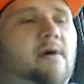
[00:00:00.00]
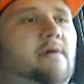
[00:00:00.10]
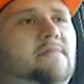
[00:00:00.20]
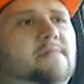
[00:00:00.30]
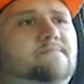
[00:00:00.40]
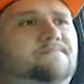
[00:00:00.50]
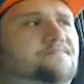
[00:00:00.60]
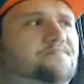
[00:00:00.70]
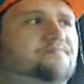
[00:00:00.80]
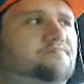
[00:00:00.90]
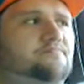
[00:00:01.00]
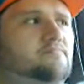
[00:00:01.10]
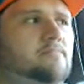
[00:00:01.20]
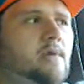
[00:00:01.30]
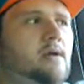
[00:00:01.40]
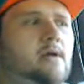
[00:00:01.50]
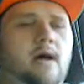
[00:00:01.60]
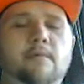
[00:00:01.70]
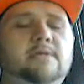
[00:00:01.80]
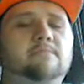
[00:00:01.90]
off.
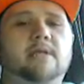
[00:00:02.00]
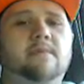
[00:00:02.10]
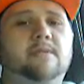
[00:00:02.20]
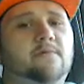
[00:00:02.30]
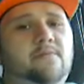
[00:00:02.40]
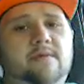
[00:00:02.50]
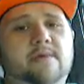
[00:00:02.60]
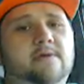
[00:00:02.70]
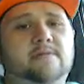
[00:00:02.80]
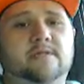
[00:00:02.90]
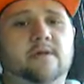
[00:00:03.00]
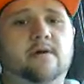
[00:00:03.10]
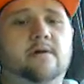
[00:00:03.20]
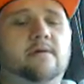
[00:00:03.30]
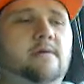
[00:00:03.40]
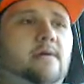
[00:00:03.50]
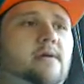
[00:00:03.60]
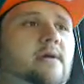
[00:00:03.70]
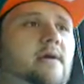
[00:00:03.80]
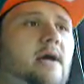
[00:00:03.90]
I wasn't blaming the females at all.
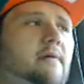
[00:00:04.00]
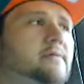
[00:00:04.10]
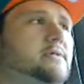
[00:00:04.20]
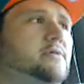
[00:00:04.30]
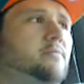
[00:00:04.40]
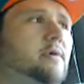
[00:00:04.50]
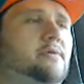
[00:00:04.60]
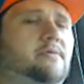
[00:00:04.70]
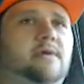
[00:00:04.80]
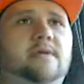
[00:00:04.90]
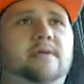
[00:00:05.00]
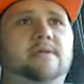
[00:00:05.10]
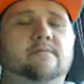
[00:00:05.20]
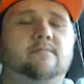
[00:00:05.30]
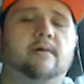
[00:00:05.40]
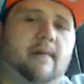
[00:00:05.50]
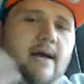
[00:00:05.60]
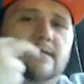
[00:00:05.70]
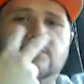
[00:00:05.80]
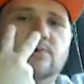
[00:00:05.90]
I was just wondering, and what
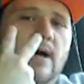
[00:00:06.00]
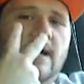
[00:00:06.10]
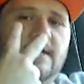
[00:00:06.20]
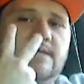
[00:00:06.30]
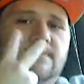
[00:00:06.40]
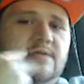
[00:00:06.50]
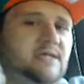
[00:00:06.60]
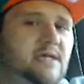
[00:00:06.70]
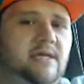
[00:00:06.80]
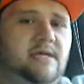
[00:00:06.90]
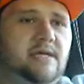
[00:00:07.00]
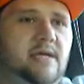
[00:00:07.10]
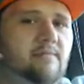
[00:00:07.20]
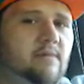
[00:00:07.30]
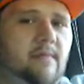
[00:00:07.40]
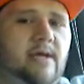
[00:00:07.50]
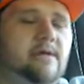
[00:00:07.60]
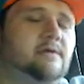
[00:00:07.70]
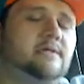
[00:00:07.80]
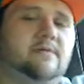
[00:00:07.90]
my two eyes have seen and what my
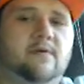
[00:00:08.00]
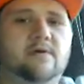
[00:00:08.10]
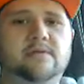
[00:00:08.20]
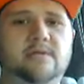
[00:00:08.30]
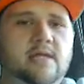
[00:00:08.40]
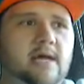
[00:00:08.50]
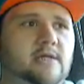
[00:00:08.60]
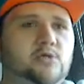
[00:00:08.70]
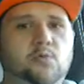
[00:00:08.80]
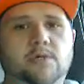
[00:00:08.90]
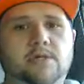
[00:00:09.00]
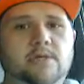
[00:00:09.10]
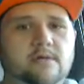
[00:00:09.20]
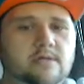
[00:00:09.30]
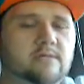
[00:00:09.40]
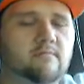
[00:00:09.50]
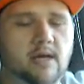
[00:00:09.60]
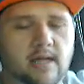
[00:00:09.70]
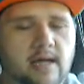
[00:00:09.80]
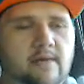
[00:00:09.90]
ears have heard the last 20 years of
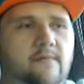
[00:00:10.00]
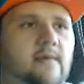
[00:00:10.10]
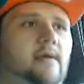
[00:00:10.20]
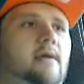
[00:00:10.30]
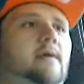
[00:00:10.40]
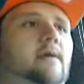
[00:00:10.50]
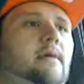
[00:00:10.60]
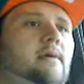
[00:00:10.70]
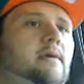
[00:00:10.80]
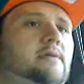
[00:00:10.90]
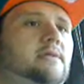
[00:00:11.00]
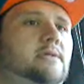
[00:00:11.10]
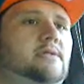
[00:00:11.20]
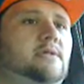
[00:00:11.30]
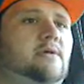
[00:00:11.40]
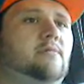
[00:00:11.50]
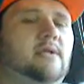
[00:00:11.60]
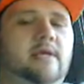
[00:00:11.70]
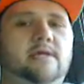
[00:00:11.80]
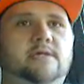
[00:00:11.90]
my life, since,
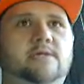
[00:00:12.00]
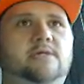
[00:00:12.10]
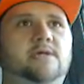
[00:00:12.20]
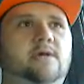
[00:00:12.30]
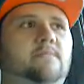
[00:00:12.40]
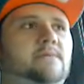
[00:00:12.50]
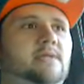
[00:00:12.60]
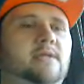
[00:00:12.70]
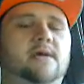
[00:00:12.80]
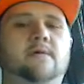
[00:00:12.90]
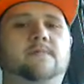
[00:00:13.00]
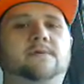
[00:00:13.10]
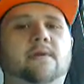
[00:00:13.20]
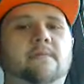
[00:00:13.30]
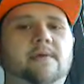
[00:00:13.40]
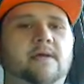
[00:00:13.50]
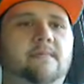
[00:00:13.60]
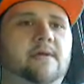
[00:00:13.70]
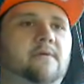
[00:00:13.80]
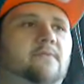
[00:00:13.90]
relationships and love started
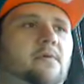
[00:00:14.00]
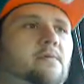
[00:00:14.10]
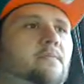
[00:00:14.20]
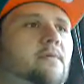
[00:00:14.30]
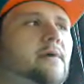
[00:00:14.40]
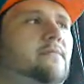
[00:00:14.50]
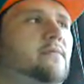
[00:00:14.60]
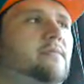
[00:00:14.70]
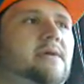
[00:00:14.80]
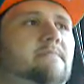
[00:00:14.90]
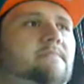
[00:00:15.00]
becoming a focal point for me,